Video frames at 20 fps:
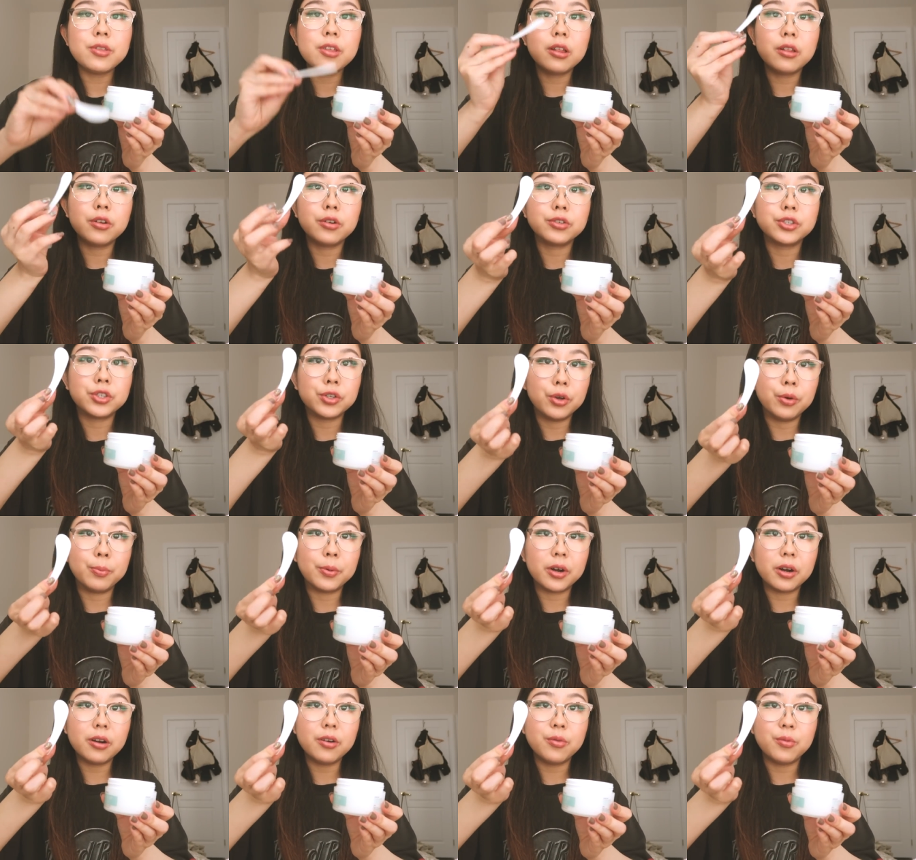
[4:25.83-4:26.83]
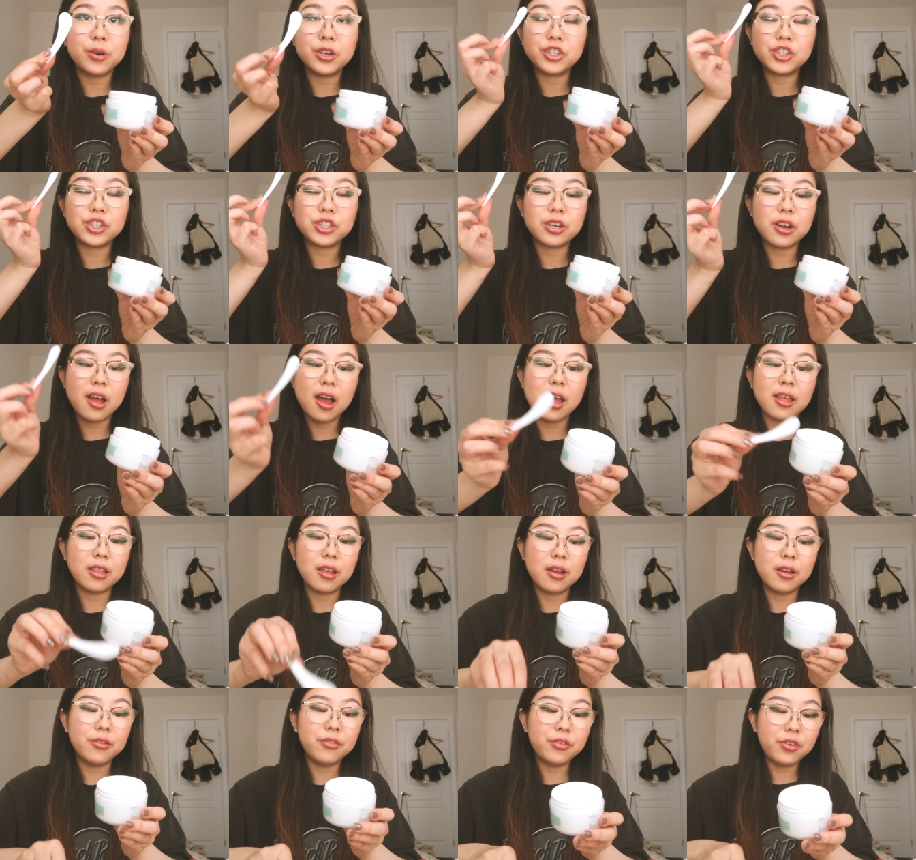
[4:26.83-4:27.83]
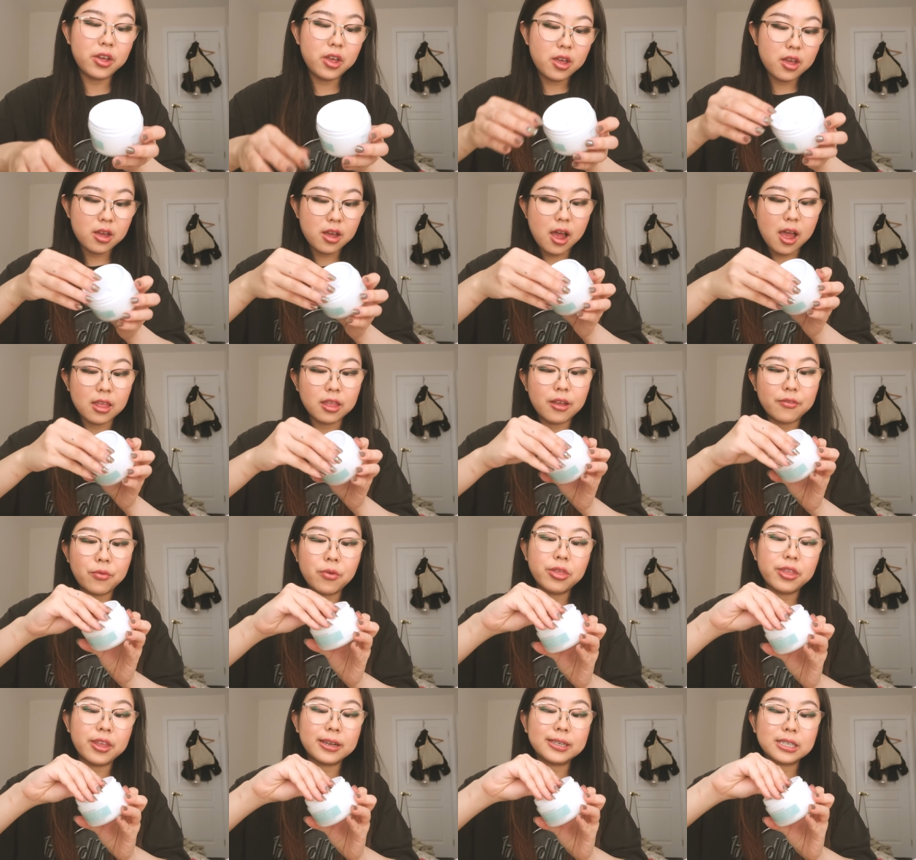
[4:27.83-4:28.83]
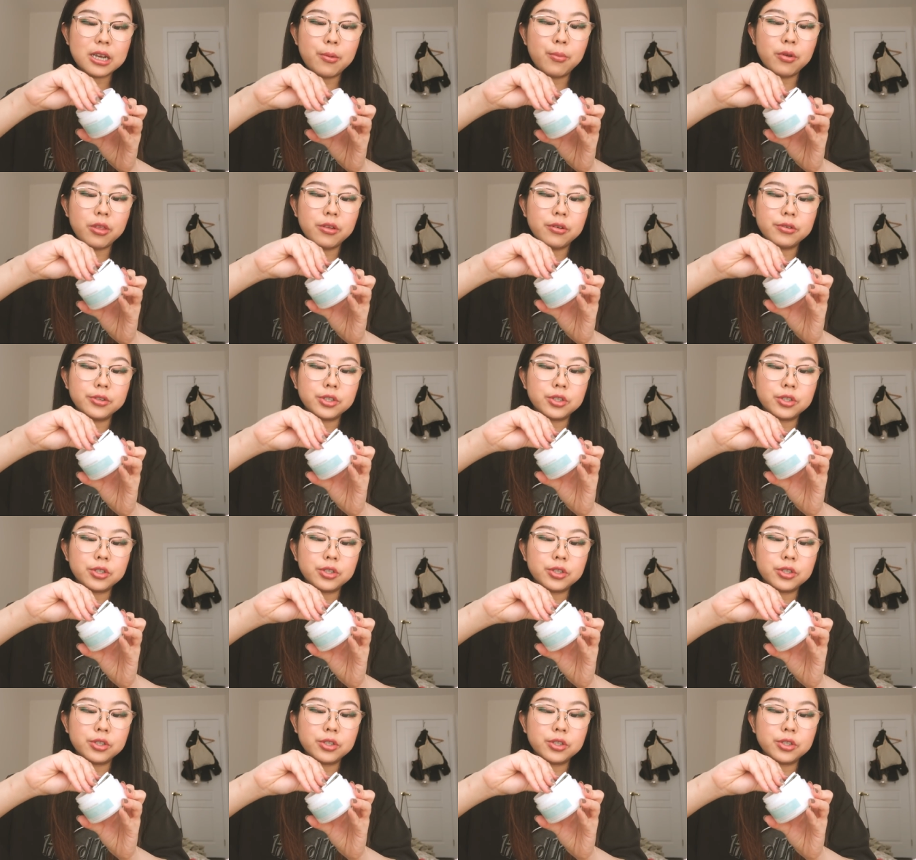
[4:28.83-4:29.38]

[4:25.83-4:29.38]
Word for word: with a little scooper, which I love. I love when things come with little